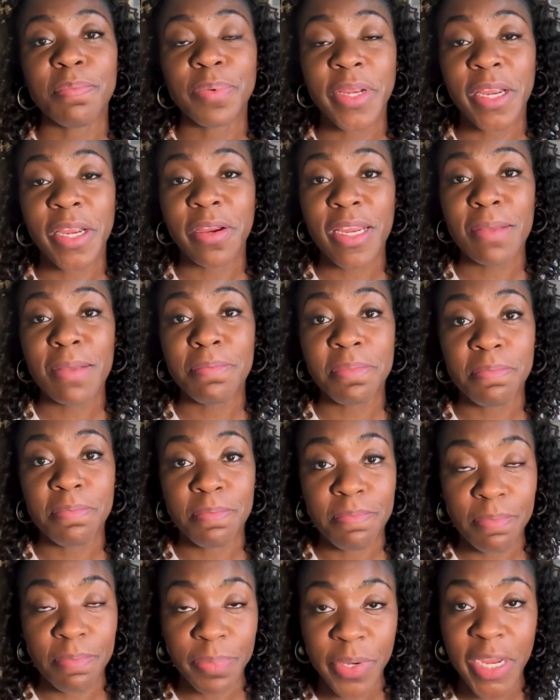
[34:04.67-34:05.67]
Prairie
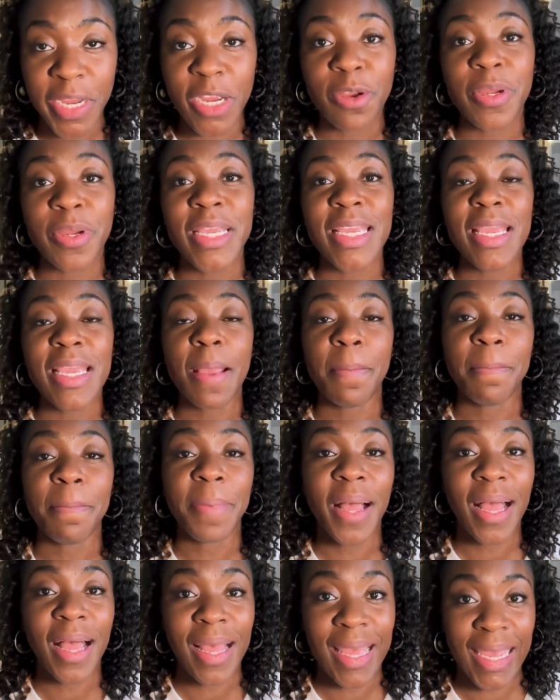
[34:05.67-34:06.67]

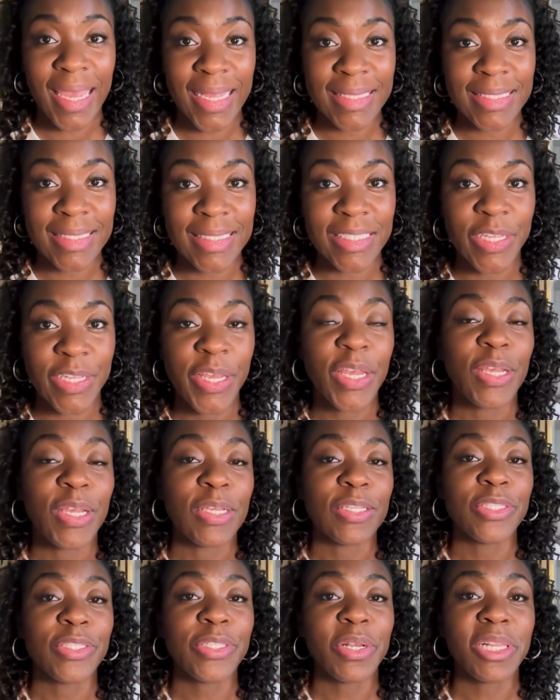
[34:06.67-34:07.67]
Pines.
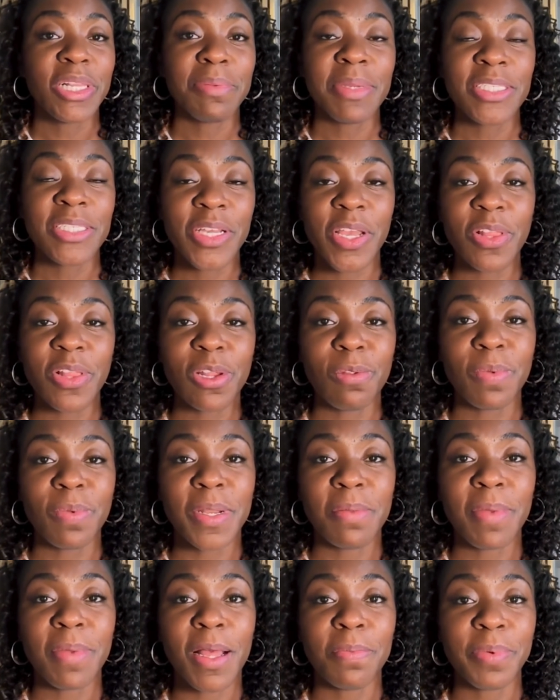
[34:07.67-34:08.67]
So let me tell you a little bit
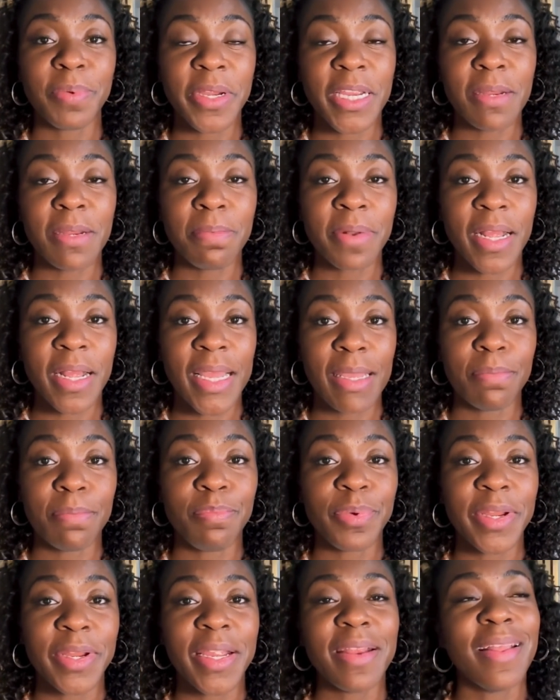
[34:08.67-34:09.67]
about Prairie Pines.
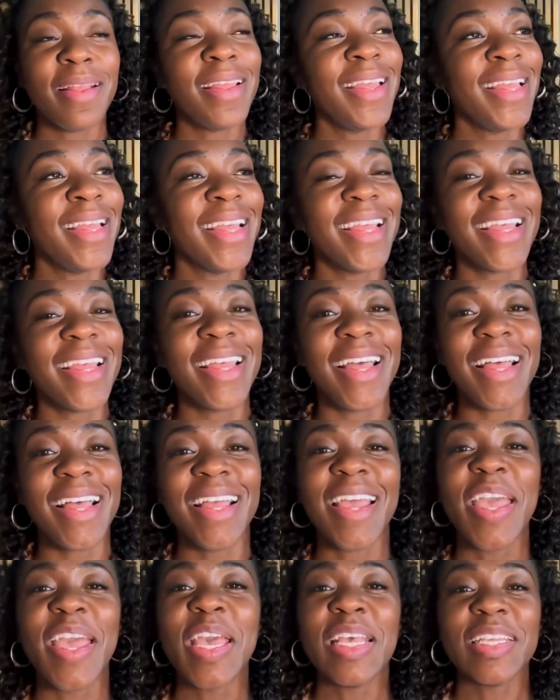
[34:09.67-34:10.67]

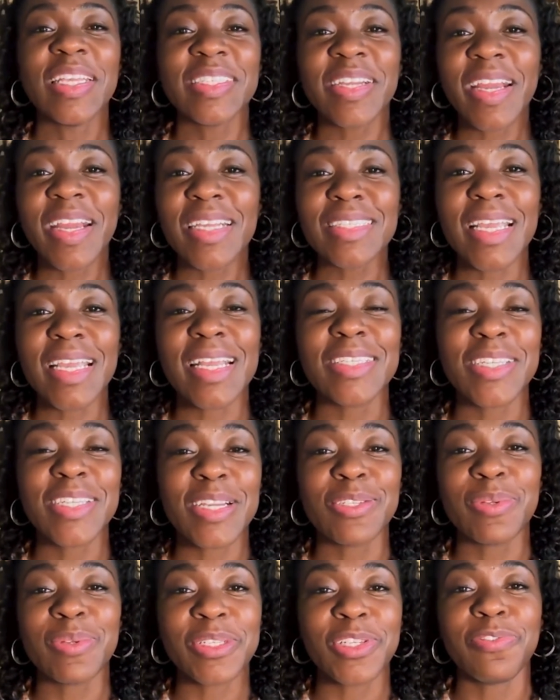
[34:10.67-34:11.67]
Sorry, it's like a
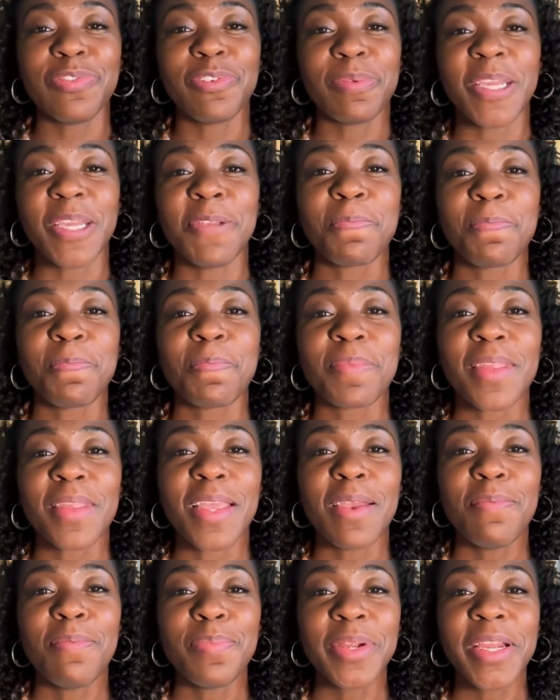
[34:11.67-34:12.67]
tongue twister for me.
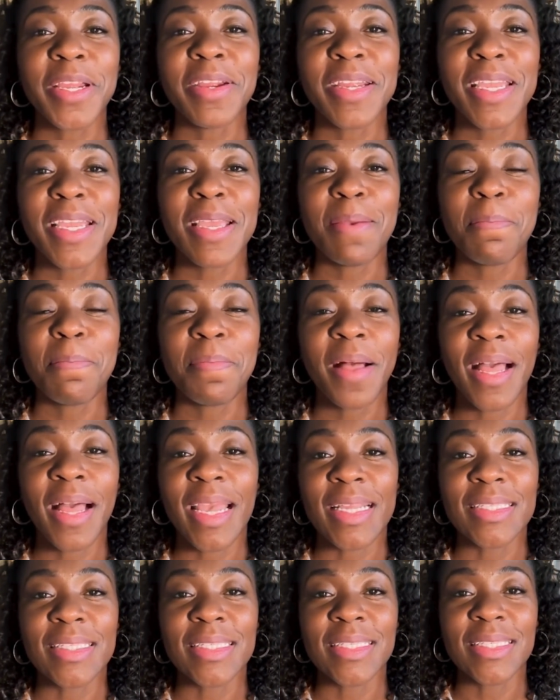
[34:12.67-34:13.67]
Prairie
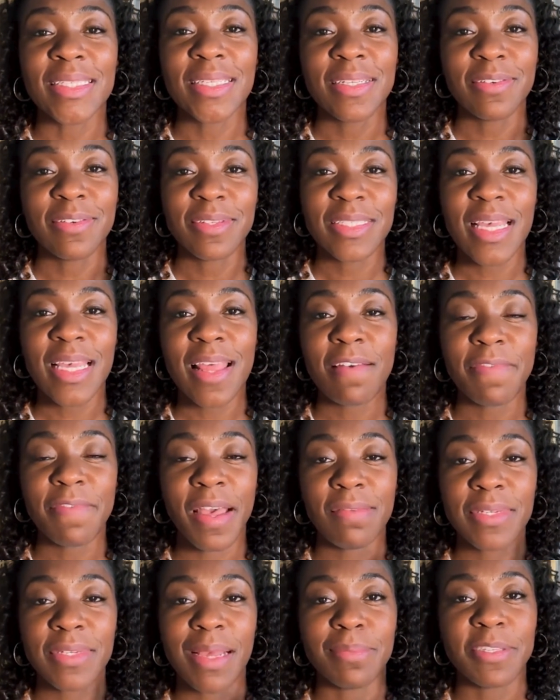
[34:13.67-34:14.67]
Pines. Say that
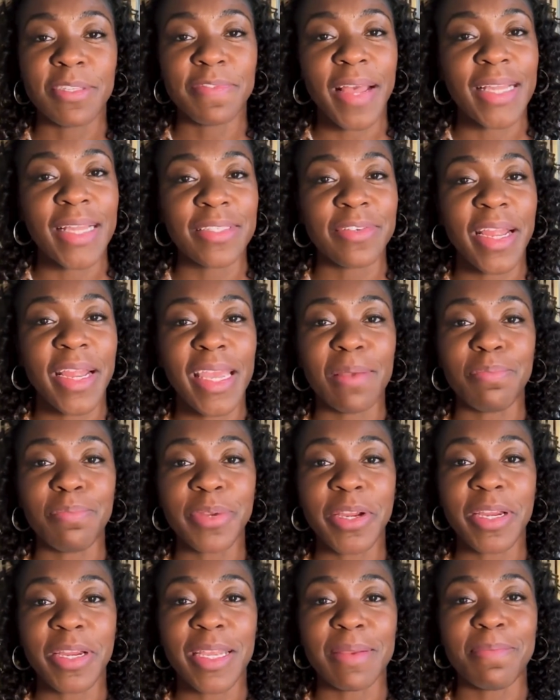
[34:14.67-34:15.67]
5 times fast, right?
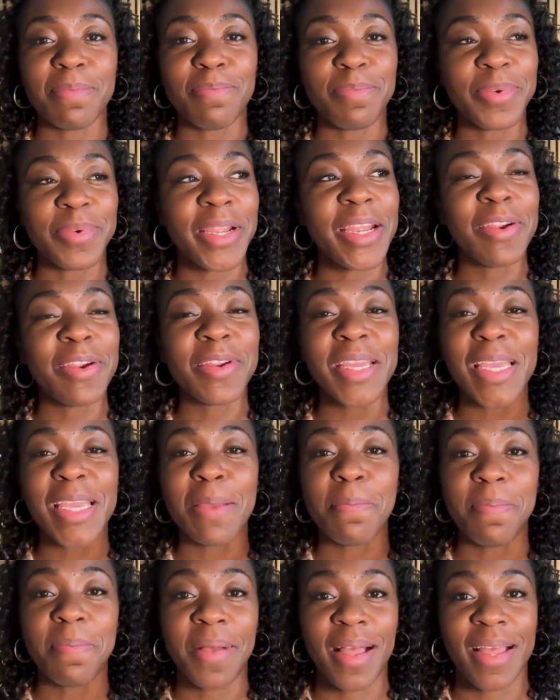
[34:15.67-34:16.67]

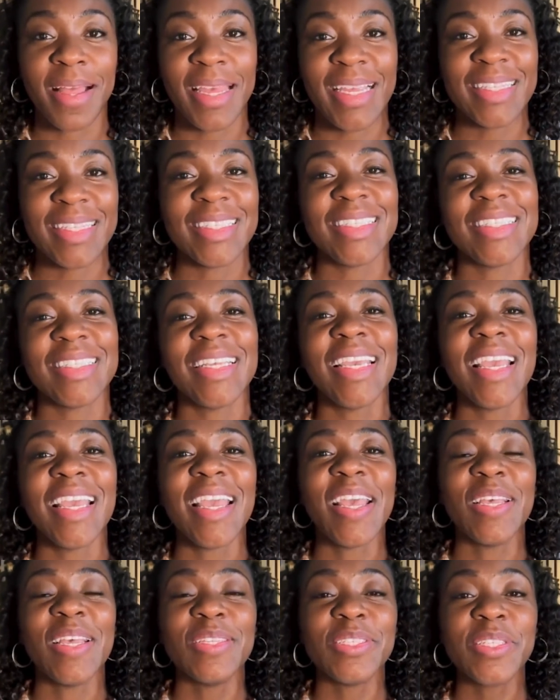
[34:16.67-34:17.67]
Prairie Pines.
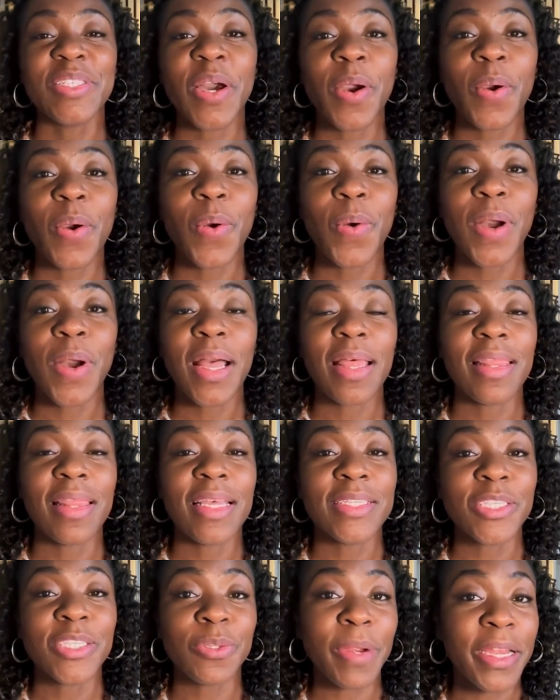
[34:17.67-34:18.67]
So
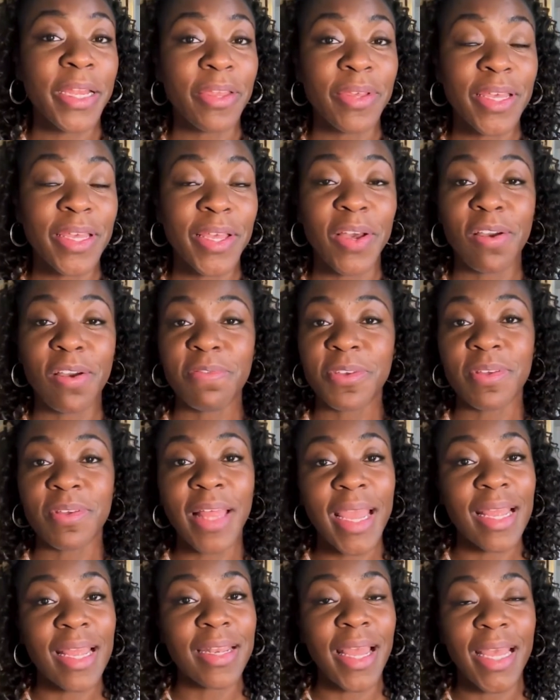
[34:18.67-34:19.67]
this is where you can go if you
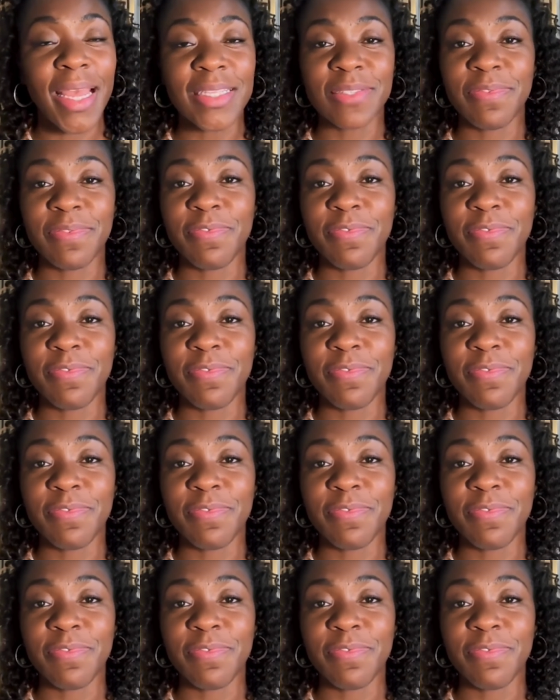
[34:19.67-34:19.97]
like a nice